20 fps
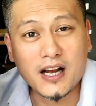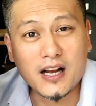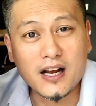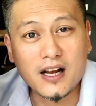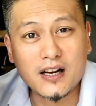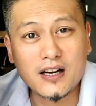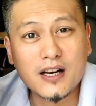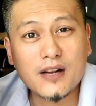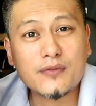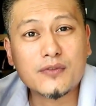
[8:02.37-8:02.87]

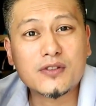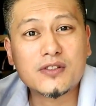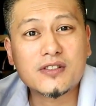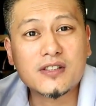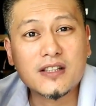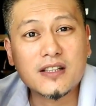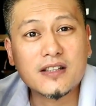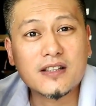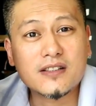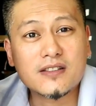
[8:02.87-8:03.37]
I'd love to
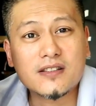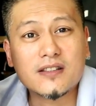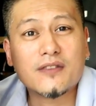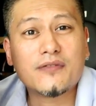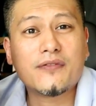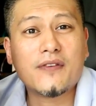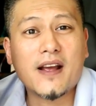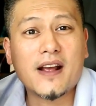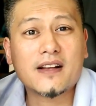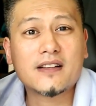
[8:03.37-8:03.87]
see this
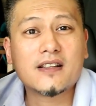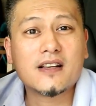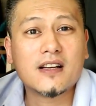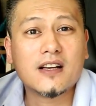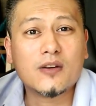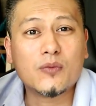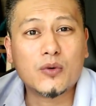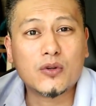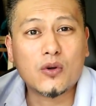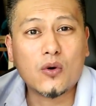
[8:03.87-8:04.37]
in effect
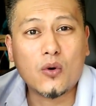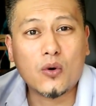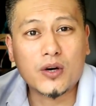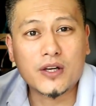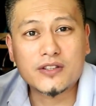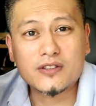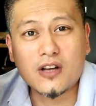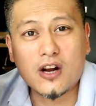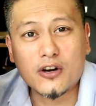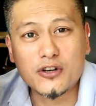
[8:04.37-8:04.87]
with
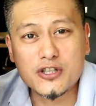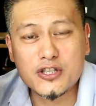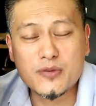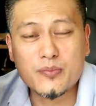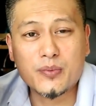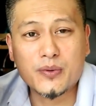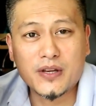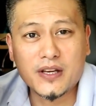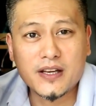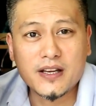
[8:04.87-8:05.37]
all its
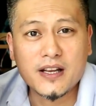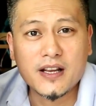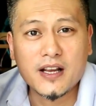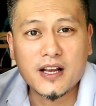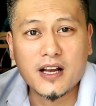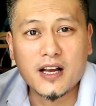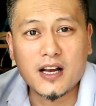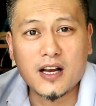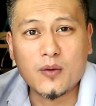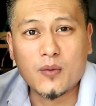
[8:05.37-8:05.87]
RGB
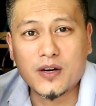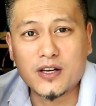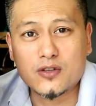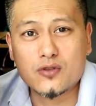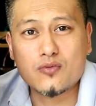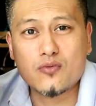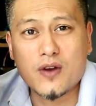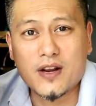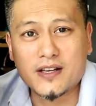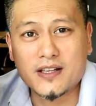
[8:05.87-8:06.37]

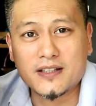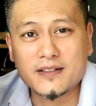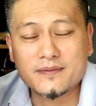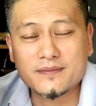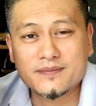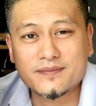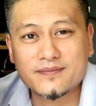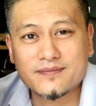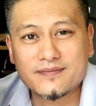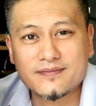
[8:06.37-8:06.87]
when it's ready.
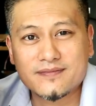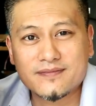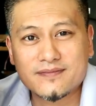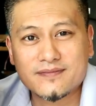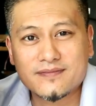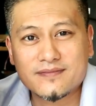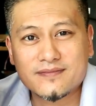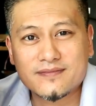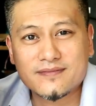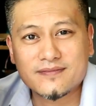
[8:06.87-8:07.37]

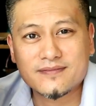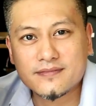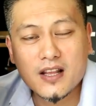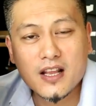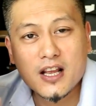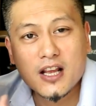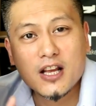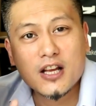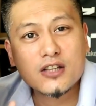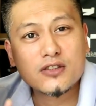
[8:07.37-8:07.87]

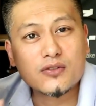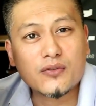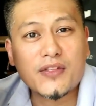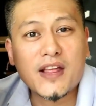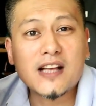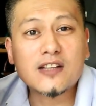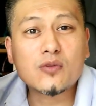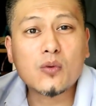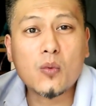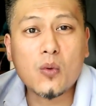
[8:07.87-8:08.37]

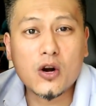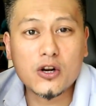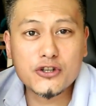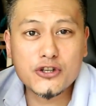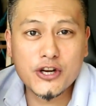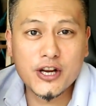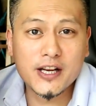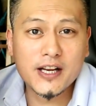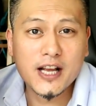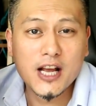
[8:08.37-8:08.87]
So thanks for
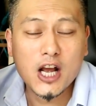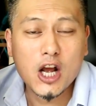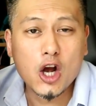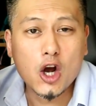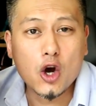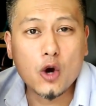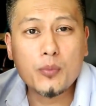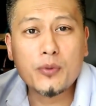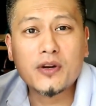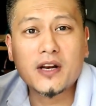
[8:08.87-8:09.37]
watching.
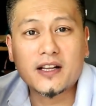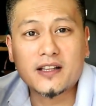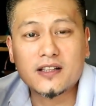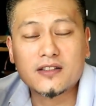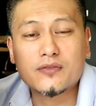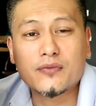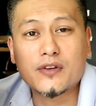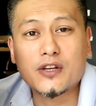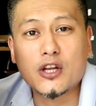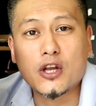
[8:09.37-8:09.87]
Hope you
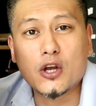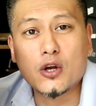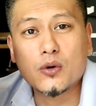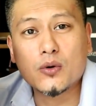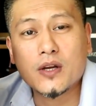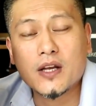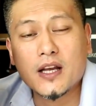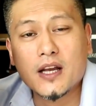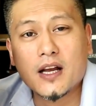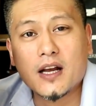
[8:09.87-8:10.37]
like this
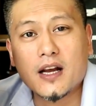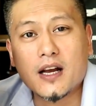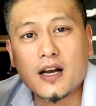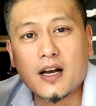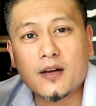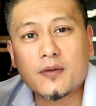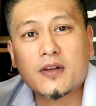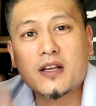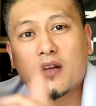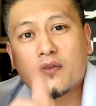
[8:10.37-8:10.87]
video.
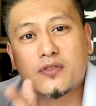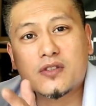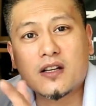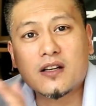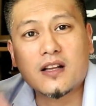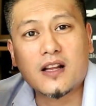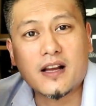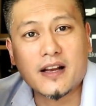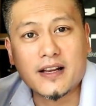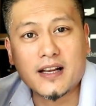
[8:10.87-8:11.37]
Uh, give
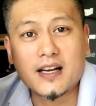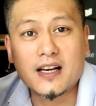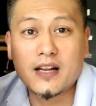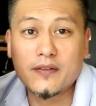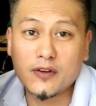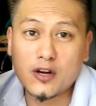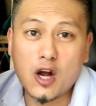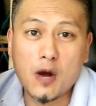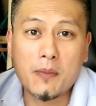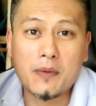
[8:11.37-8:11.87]
us a like
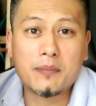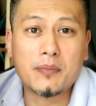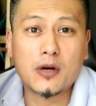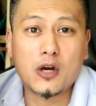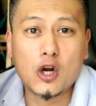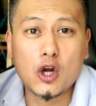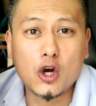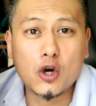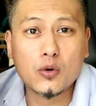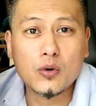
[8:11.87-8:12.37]
and leave a comment
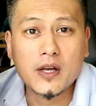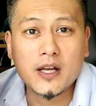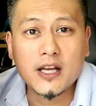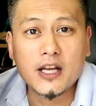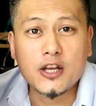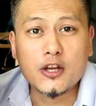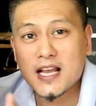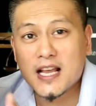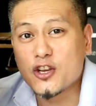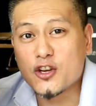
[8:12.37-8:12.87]
below.
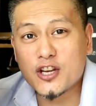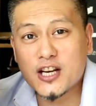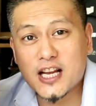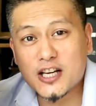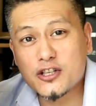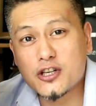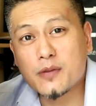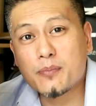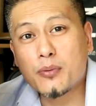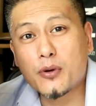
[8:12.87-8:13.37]
You
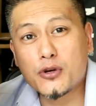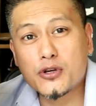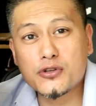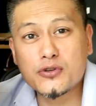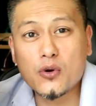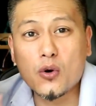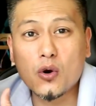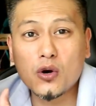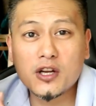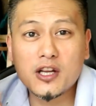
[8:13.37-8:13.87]
can actually
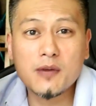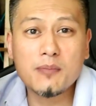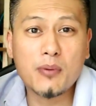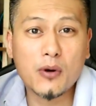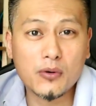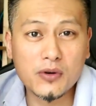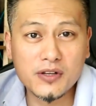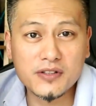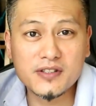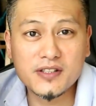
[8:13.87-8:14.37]
purchase all the
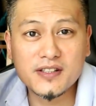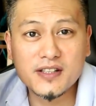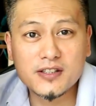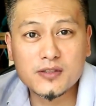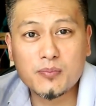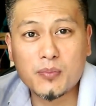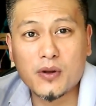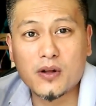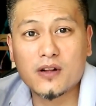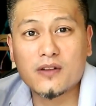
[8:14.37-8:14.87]
components in
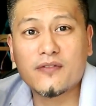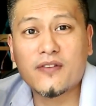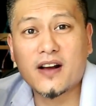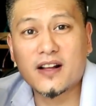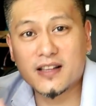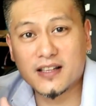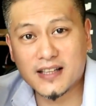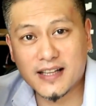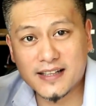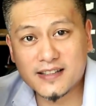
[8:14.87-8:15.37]
this build
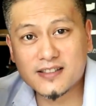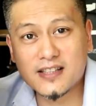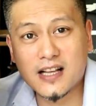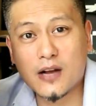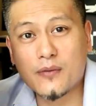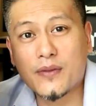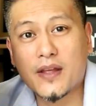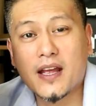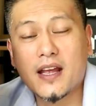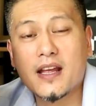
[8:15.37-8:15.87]
via the links
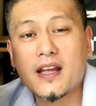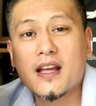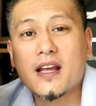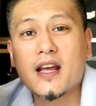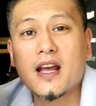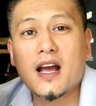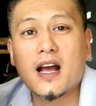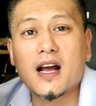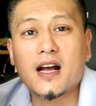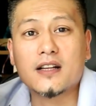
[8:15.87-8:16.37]
down there.
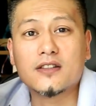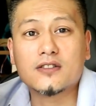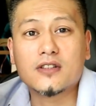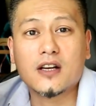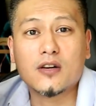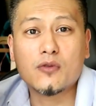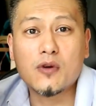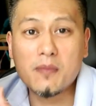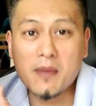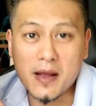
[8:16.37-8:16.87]

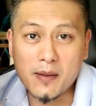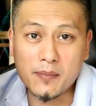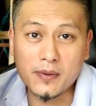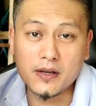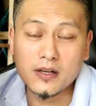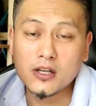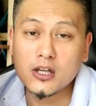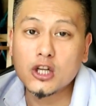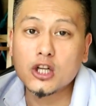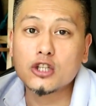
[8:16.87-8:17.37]
And uh,
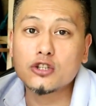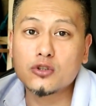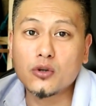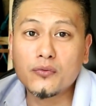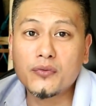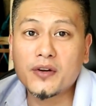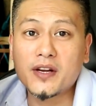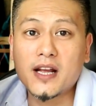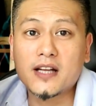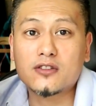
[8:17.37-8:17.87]
remember,
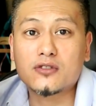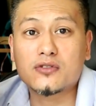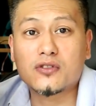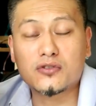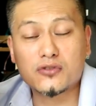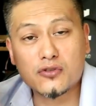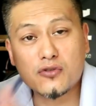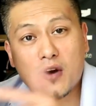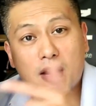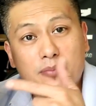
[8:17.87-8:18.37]
don't forget to
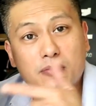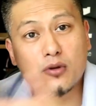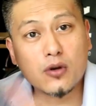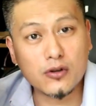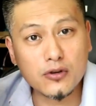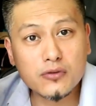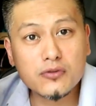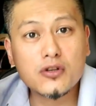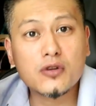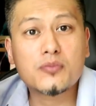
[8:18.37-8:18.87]
subscribe
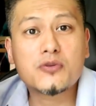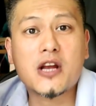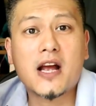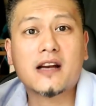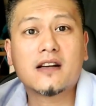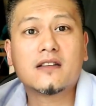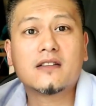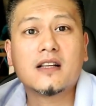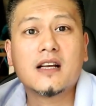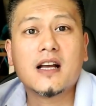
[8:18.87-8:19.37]
to our YouTube
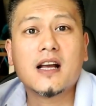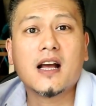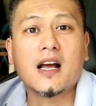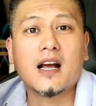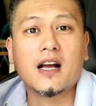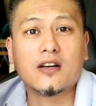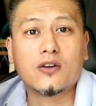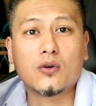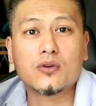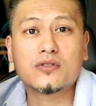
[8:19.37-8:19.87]
channel
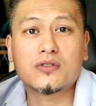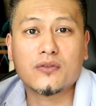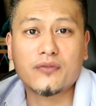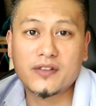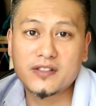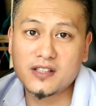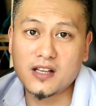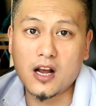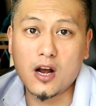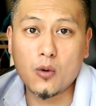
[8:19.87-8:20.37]
and
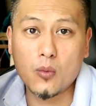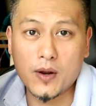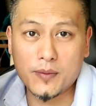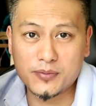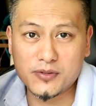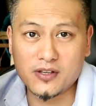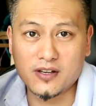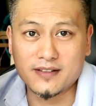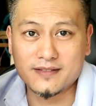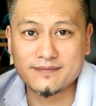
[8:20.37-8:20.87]
also visit our
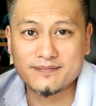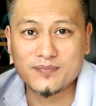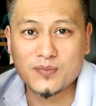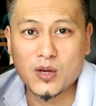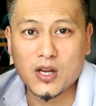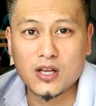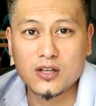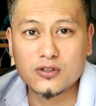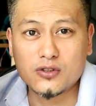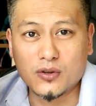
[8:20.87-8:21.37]
website.
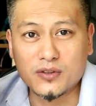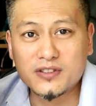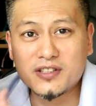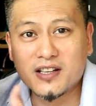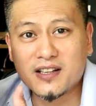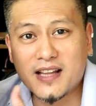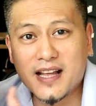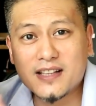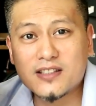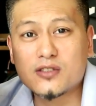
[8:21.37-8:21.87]
So
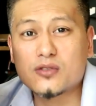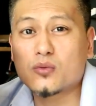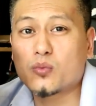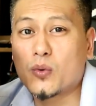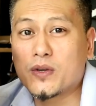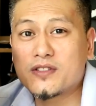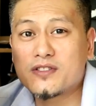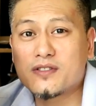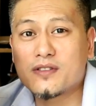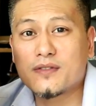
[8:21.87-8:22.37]
until then, this
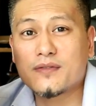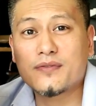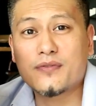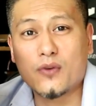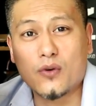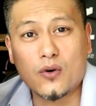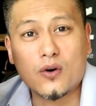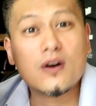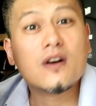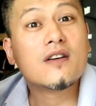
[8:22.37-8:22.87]
is Winston
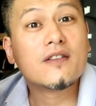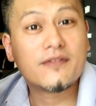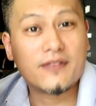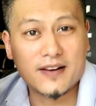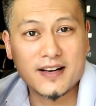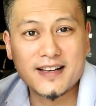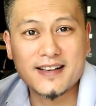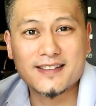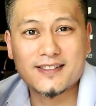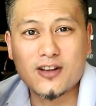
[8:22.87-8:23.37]
for
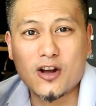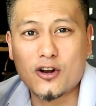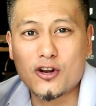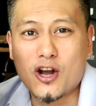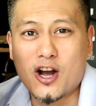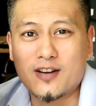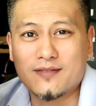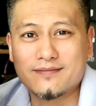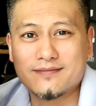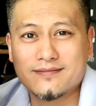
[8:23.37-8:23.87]

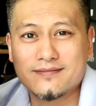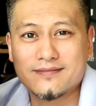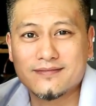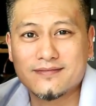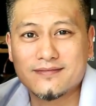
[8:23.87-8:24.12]
Funkykit.com.